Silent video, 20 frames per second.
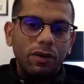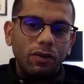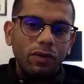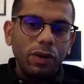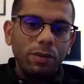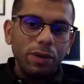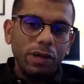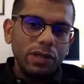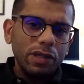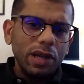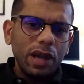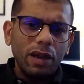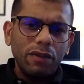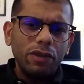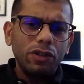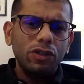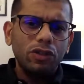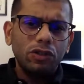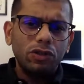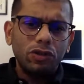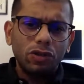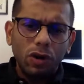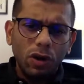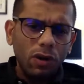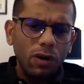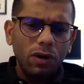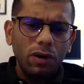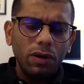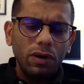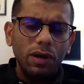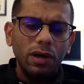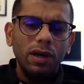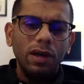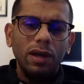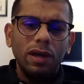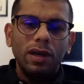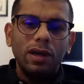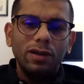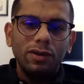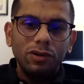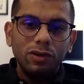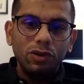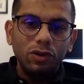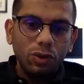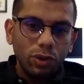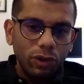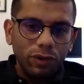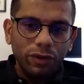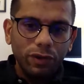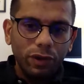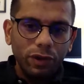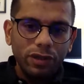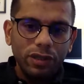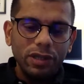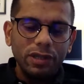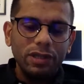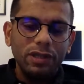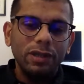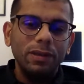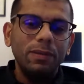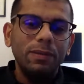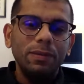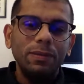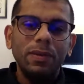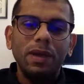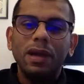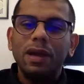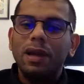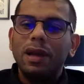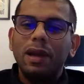we must have a strong rule of law system